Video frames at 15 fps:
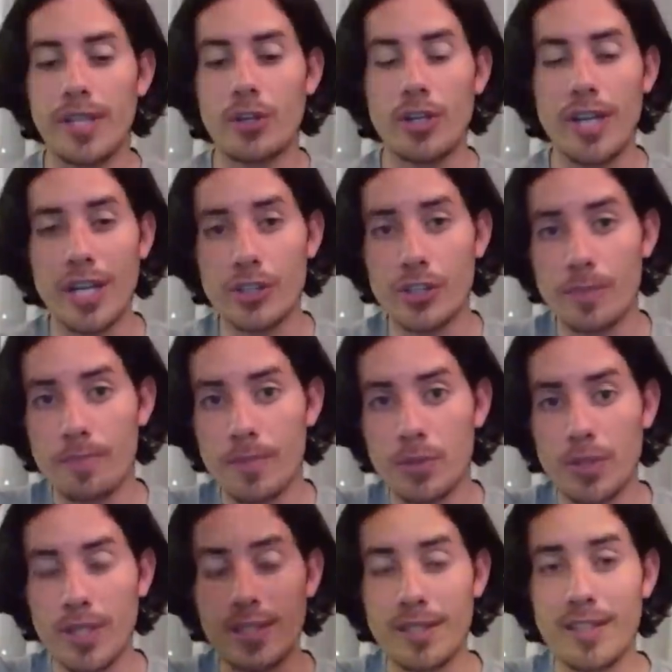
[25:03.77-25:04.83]
the connection
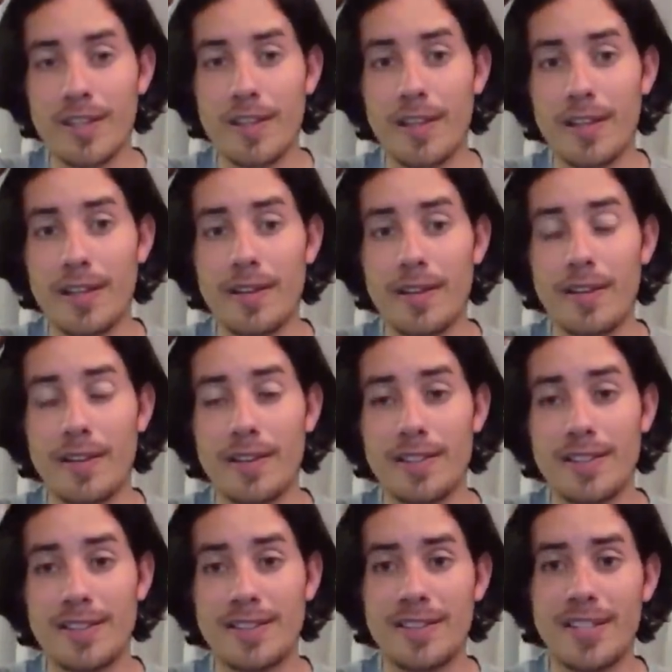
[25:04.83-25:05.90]
between the
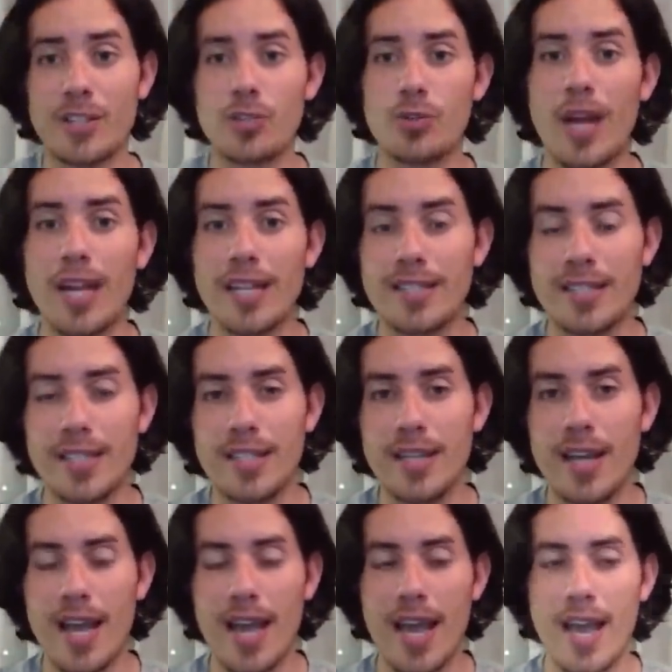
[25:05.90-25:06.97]

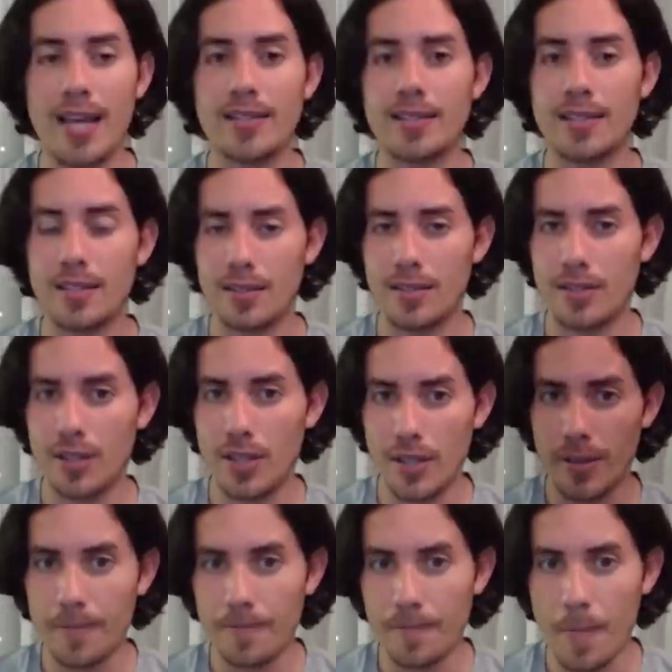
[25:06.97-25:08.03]
sexuality and
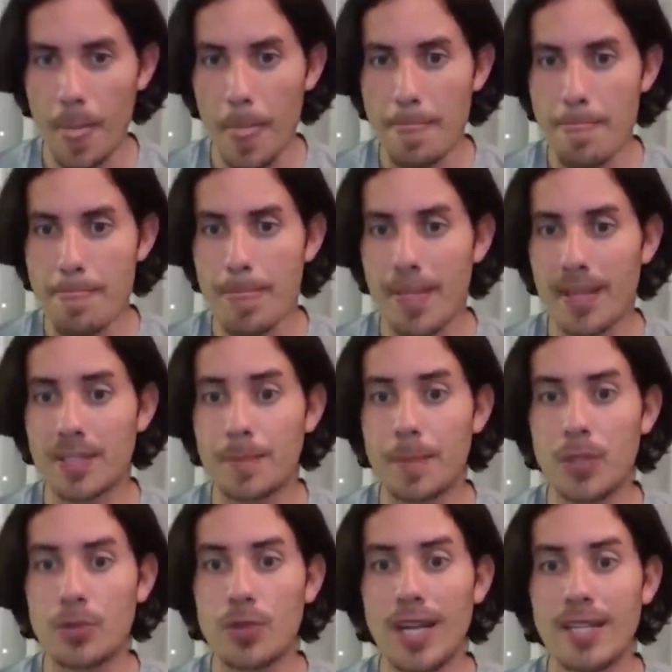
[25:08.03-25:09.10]
the
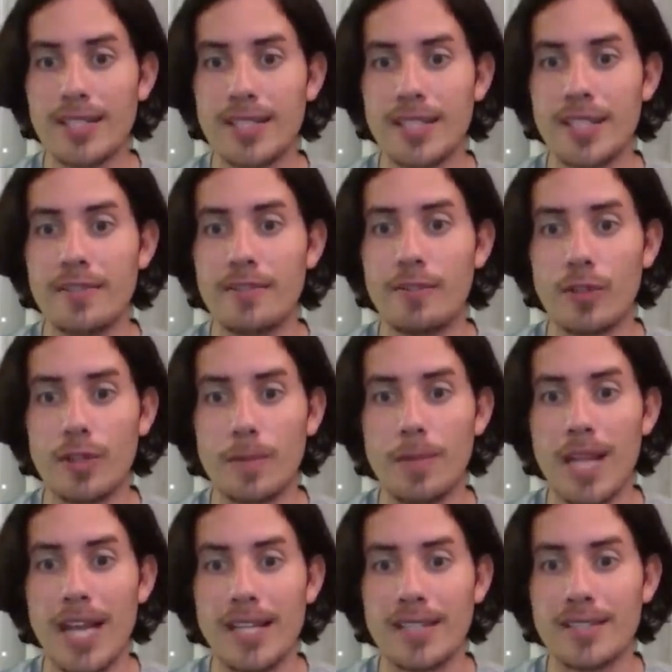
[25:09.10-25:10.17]
spirituality for the
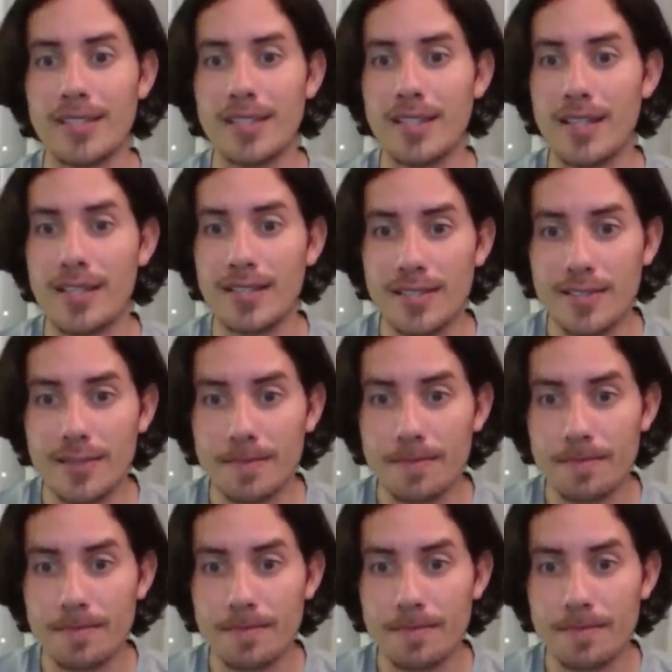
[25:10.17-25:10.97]
planet is